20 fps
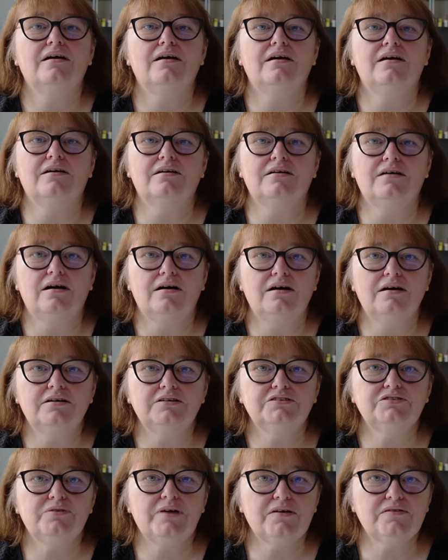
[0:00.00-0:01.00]
A car
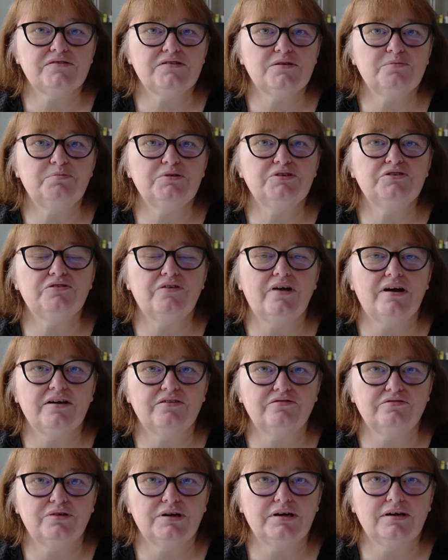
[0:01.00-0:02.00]
drives up a
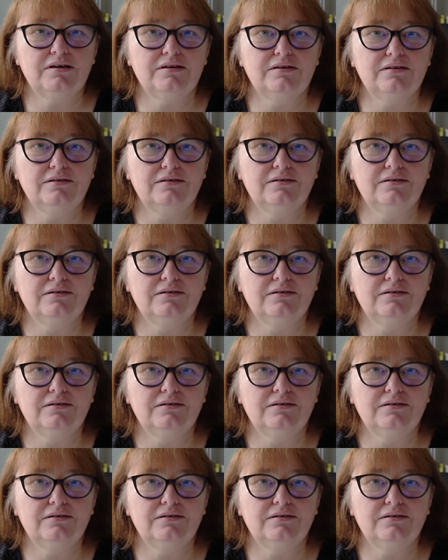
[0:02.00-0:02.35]
driveway